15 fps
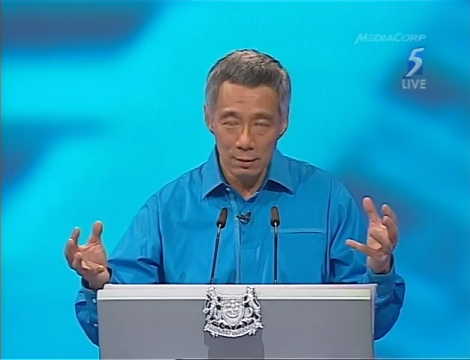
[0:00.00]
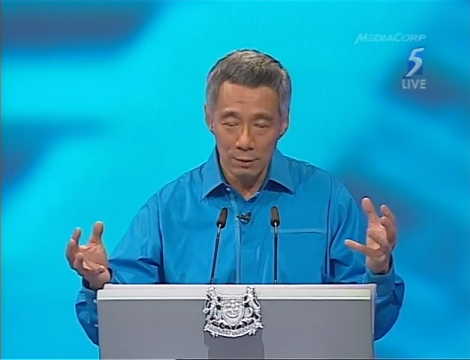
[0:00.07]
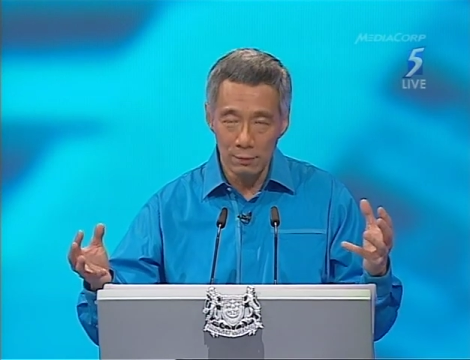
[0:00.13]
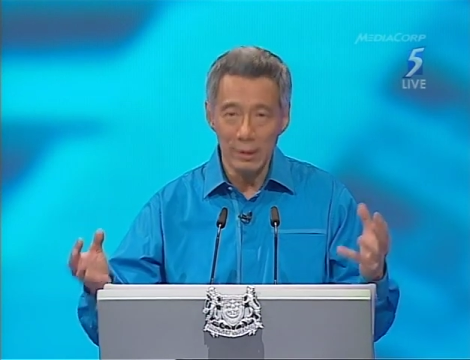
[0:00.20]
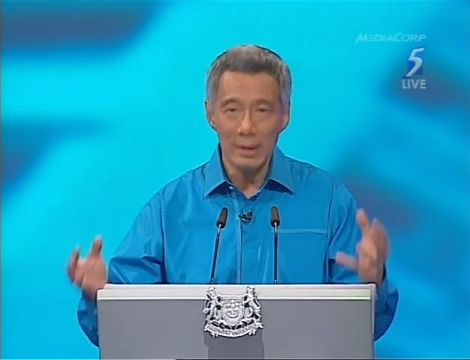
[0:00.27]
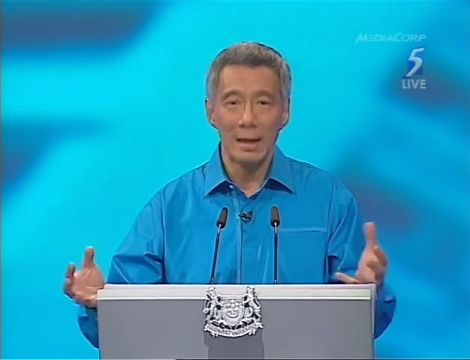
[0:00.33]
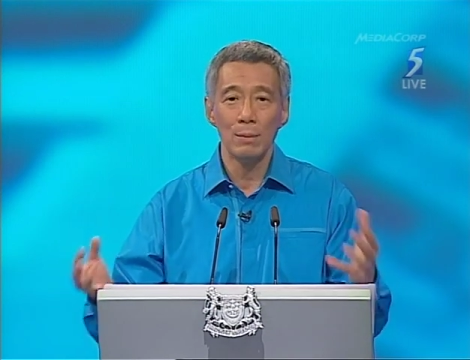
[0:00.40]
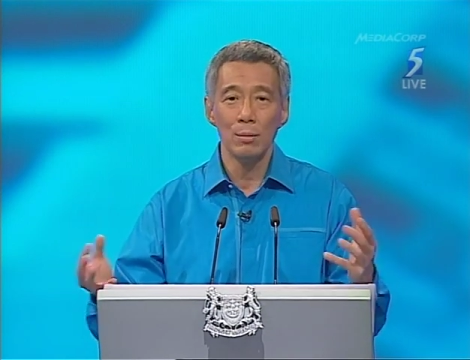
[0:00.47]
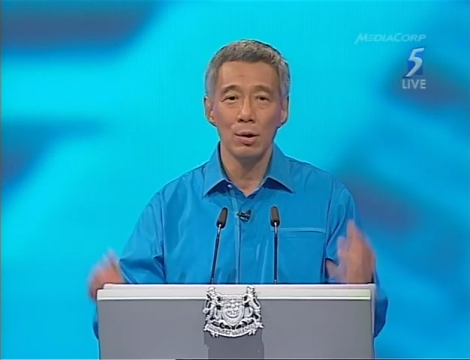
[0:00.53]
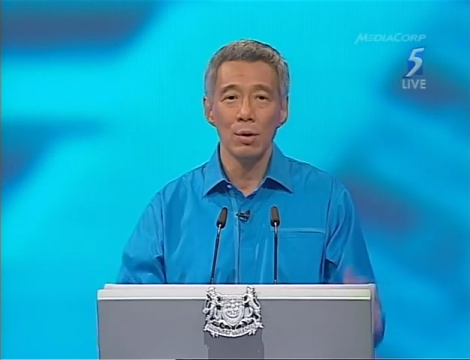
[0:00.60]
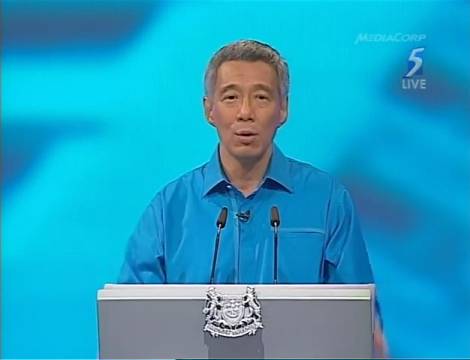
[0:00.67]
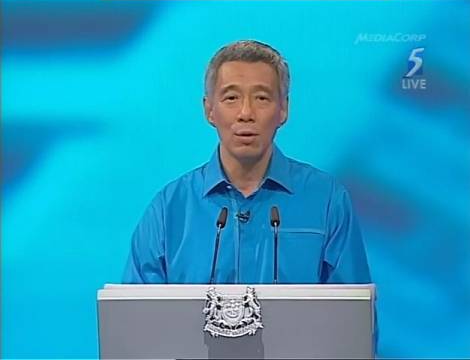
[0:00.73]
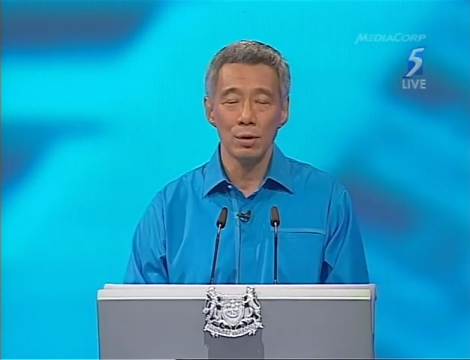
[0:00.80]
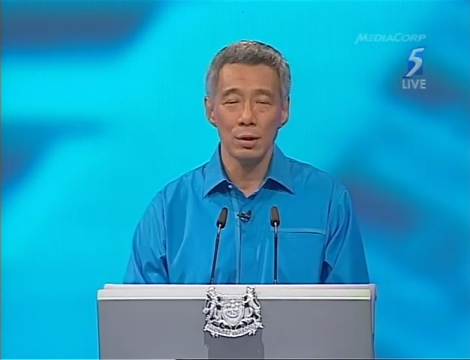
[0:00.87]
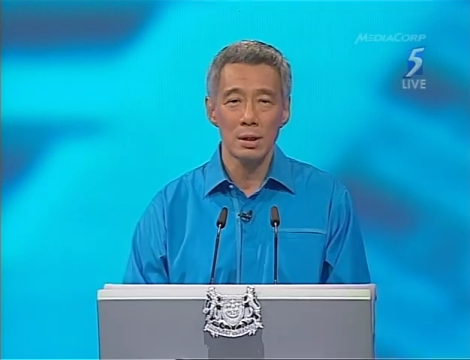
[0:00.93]

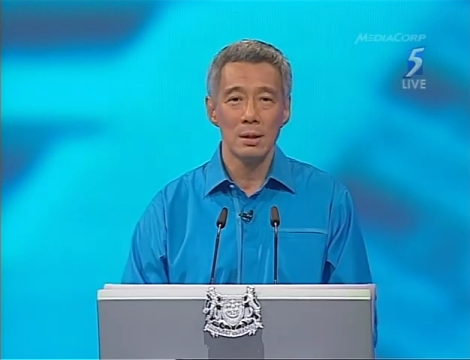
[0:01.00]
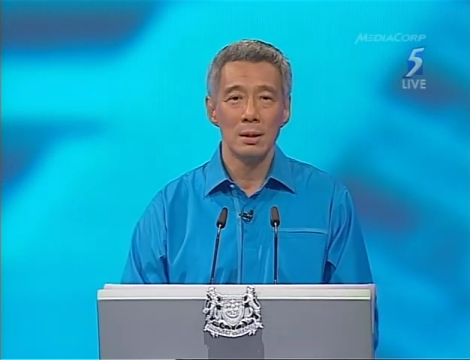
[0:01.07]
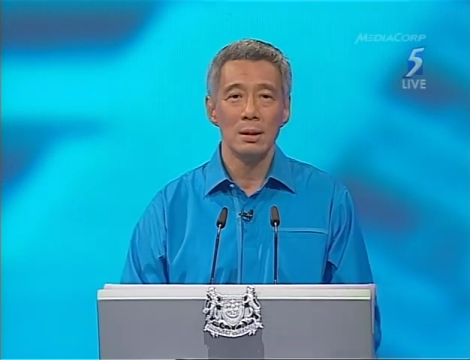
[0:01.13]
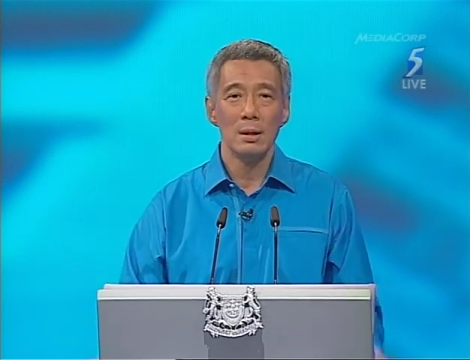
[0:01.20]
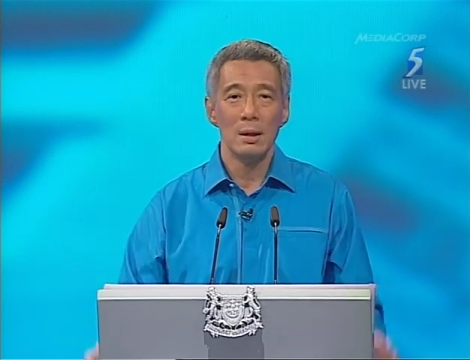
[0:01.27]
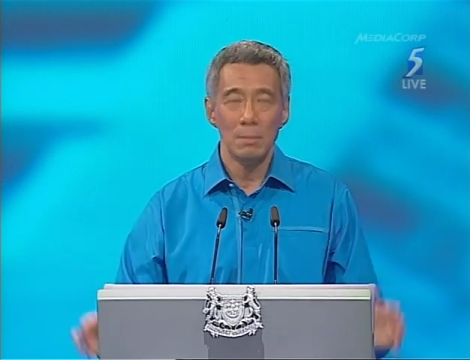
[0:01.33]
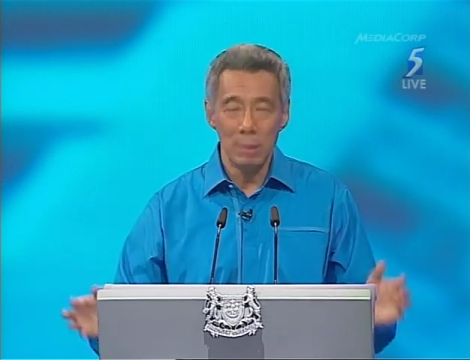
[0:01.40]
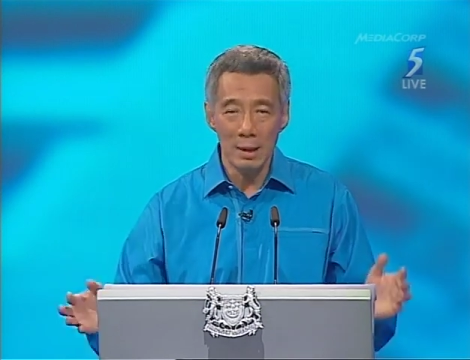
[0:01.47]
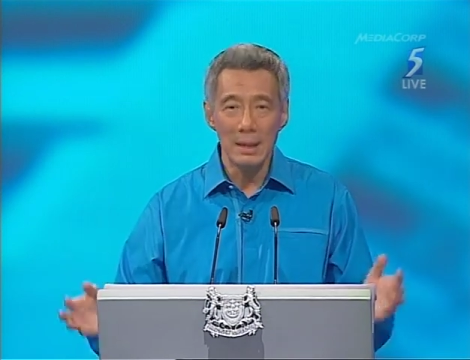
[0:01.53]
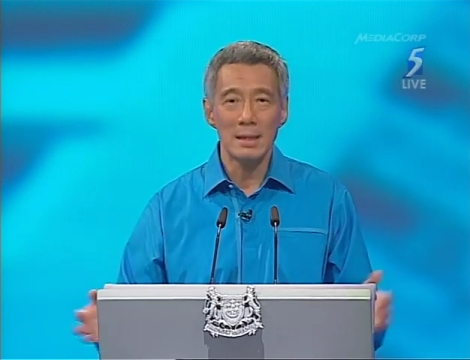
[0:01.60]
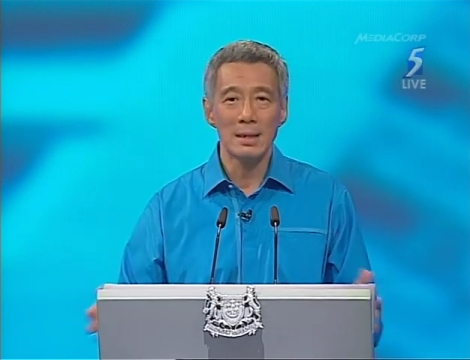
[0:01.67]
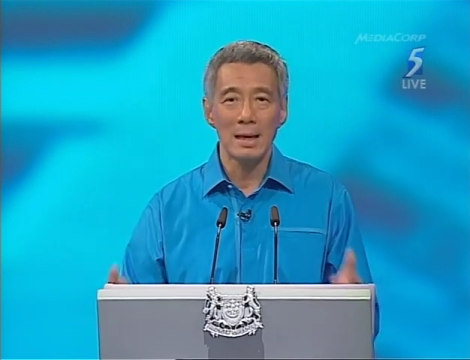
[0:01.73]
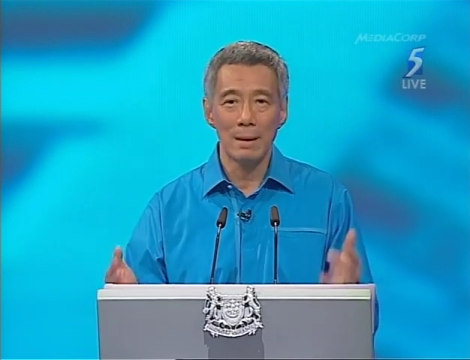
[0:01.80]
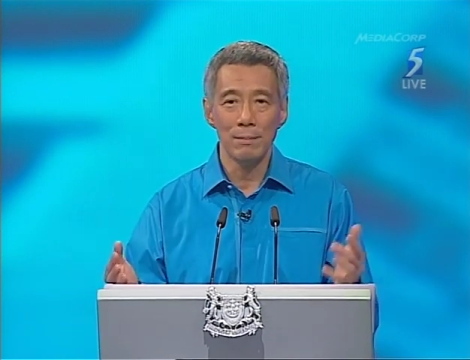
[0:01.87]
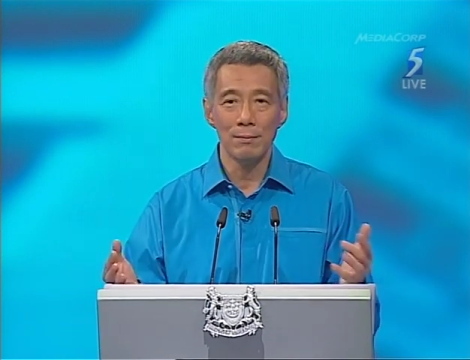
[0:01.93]
VWOs, please
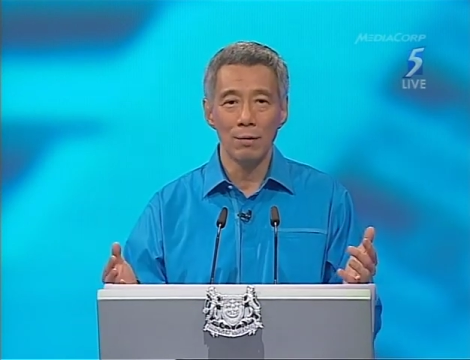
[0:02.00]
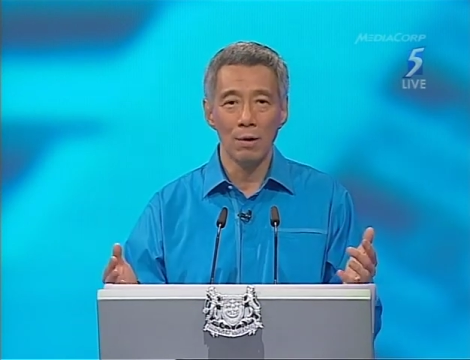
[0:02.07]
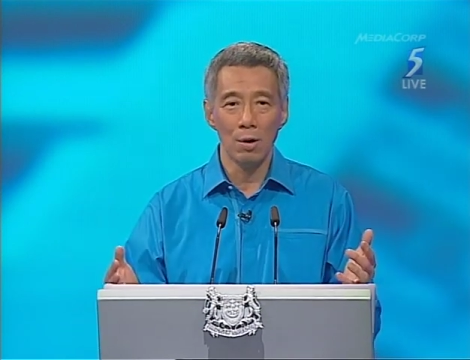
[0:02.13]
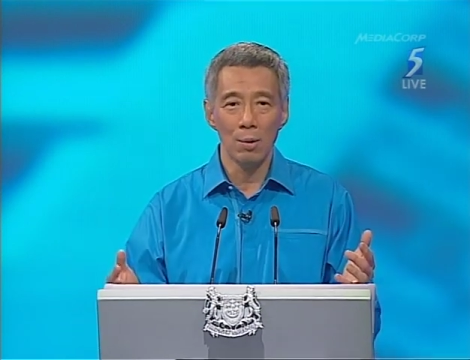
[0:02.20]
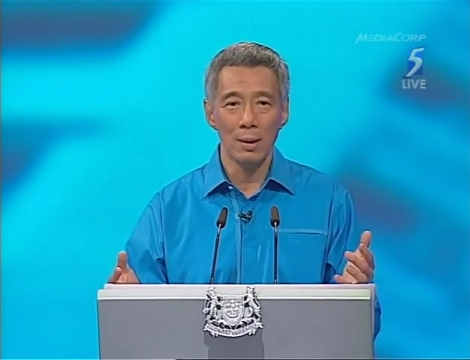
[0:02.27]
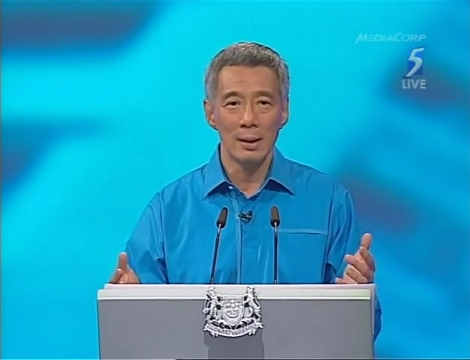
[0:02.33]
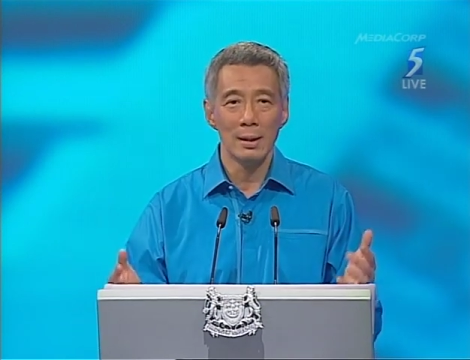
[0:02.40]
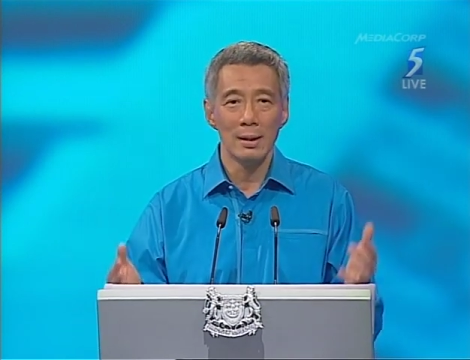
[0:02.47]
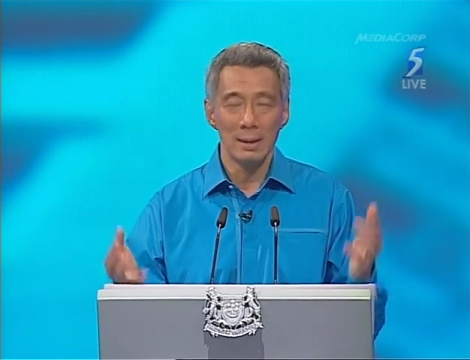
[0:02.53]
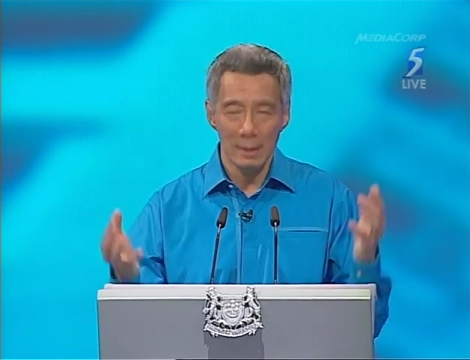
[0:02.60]
come forward,